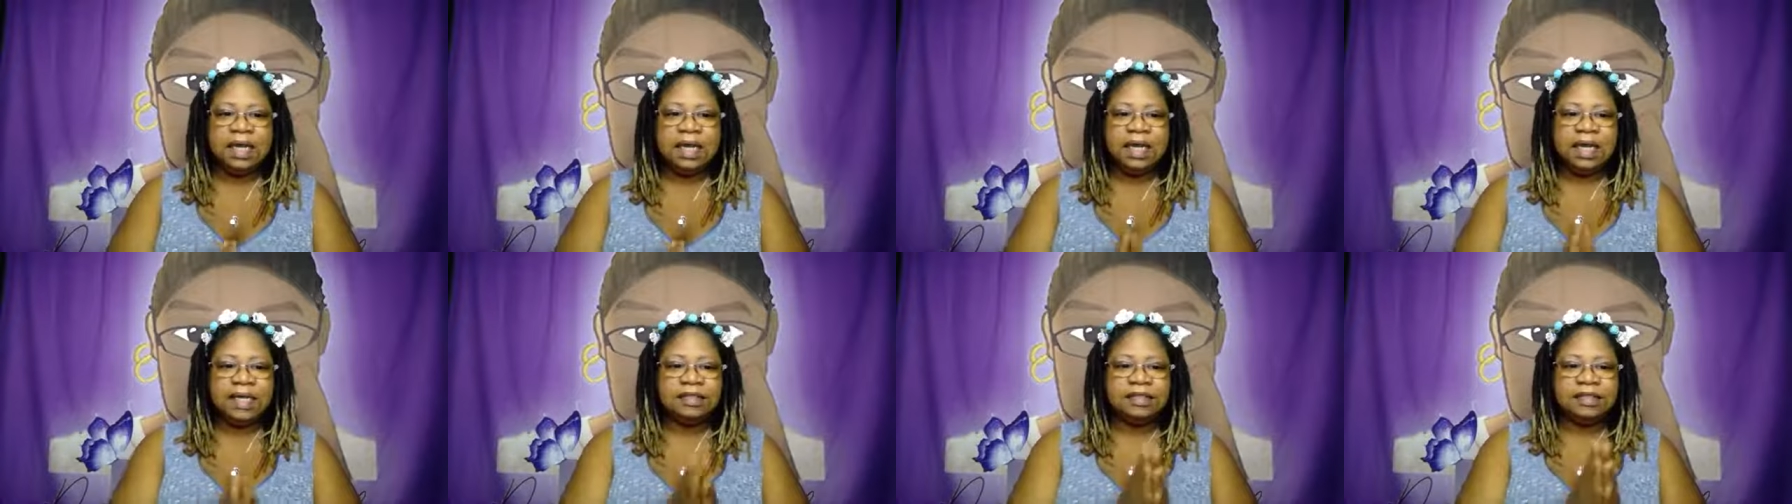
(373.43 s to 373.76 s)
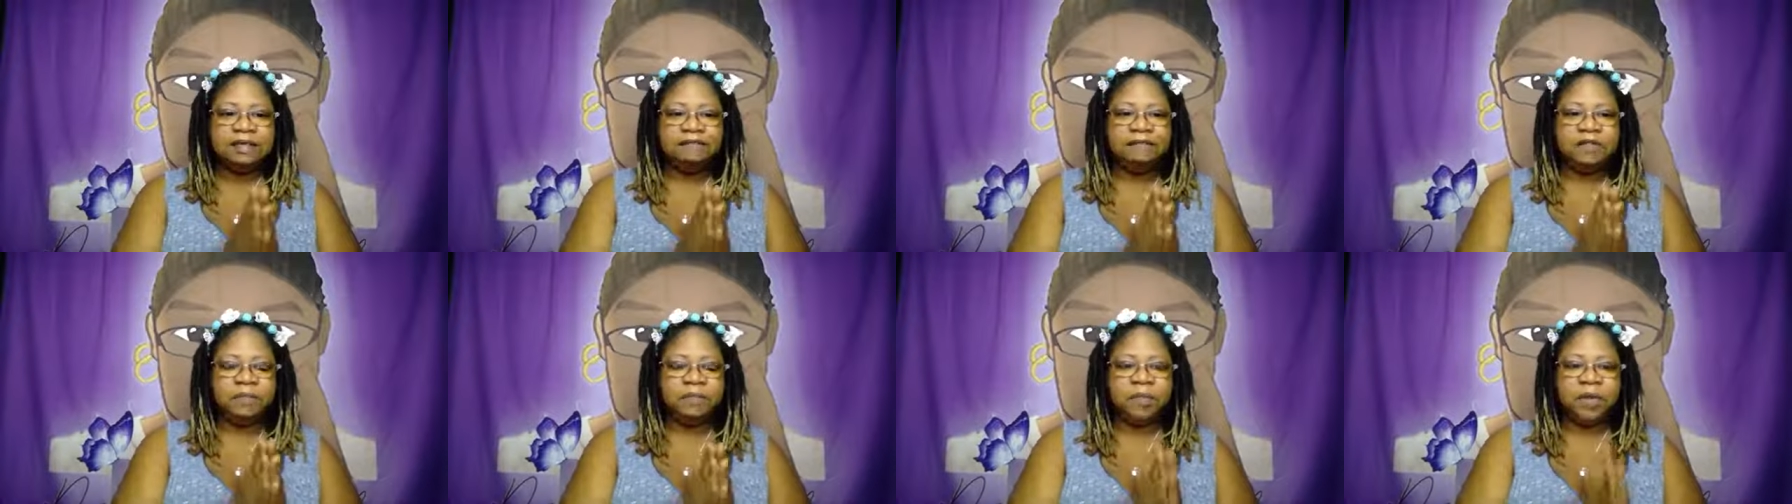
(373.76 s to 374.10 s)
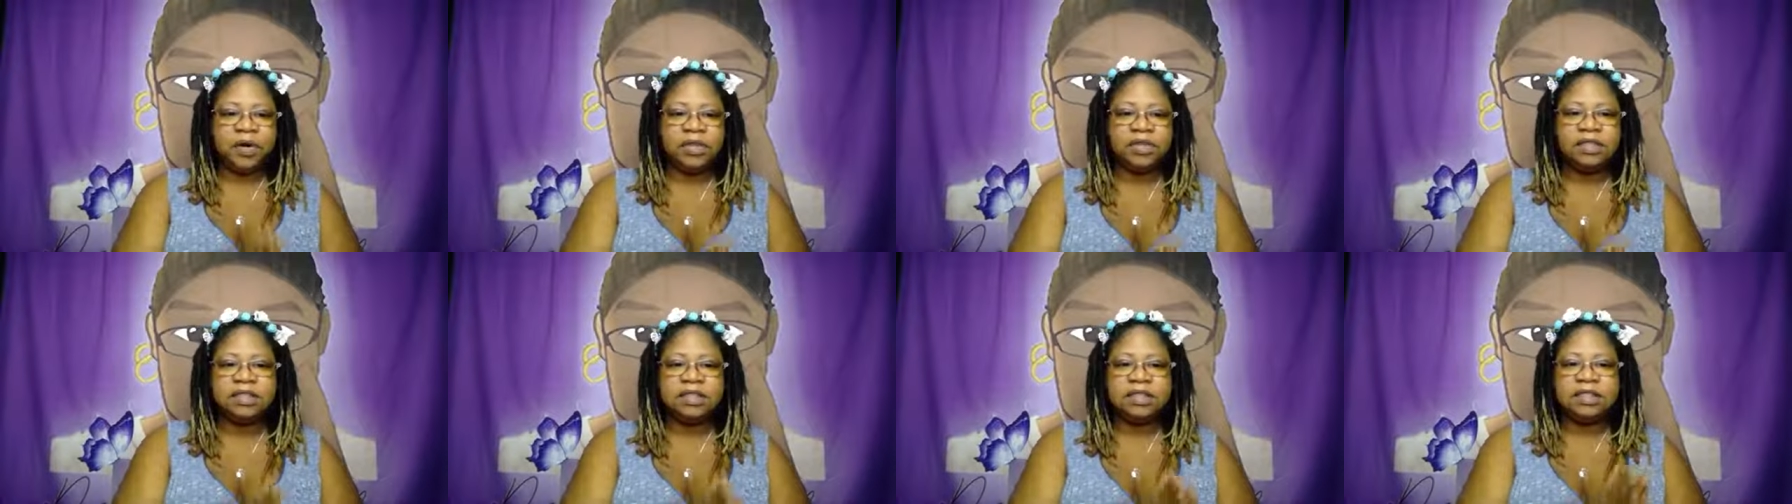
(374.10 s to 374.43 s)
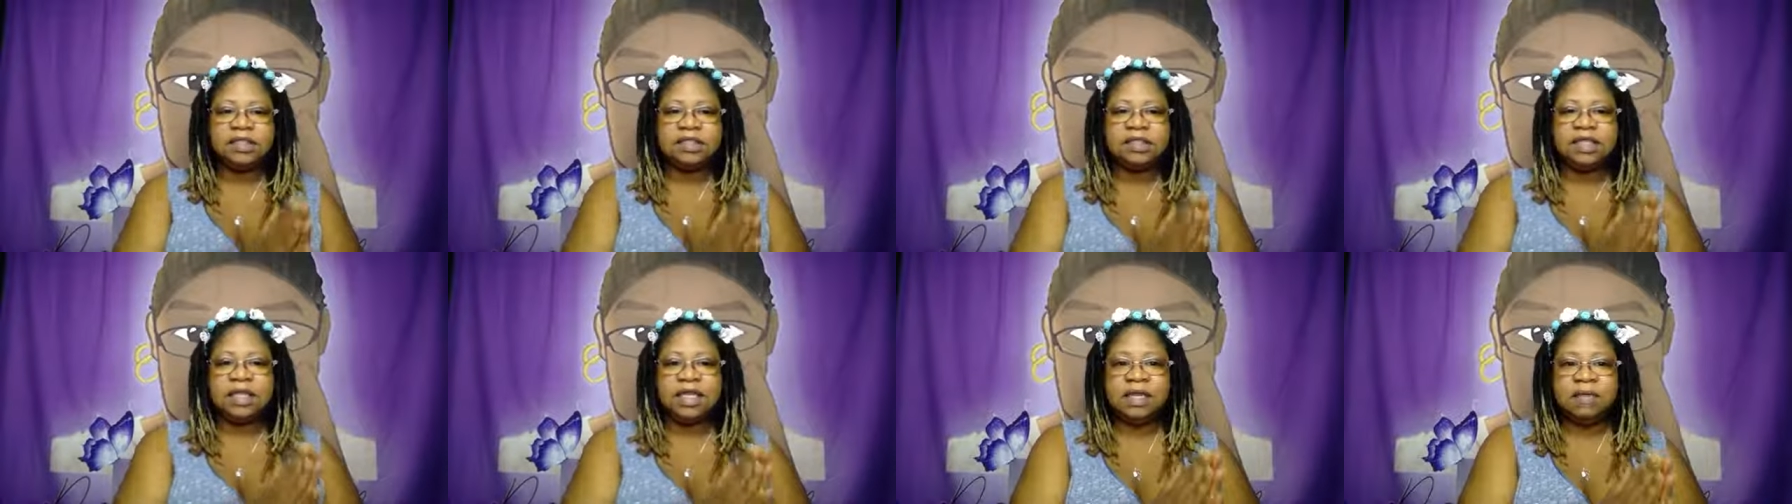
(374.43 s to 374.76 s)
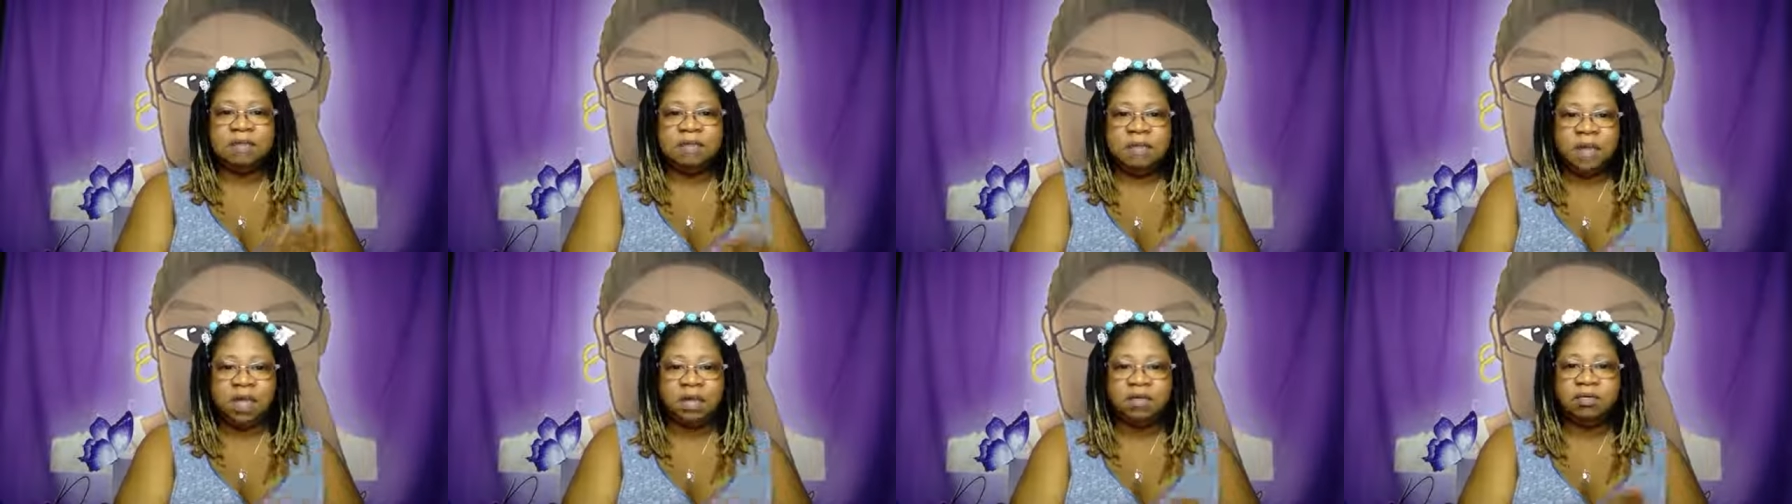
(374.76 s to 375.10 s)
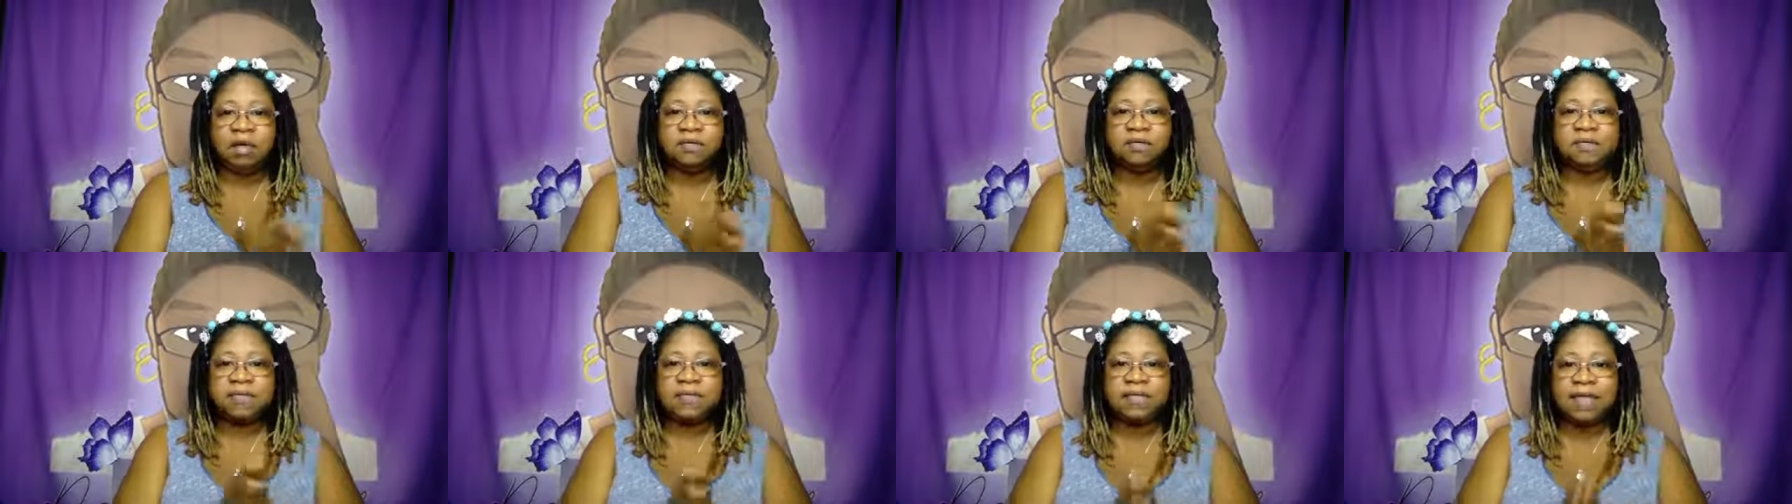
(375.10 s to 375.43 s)
is if the person is in the middle
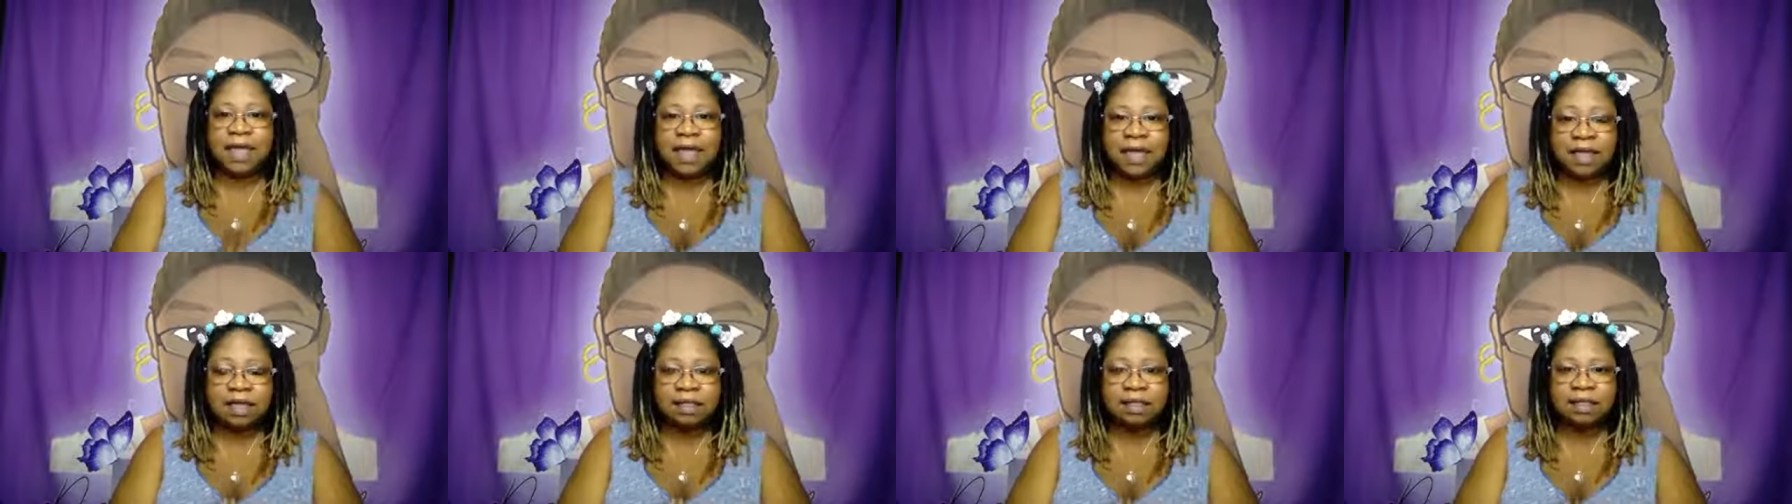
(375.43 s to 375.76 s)
of saying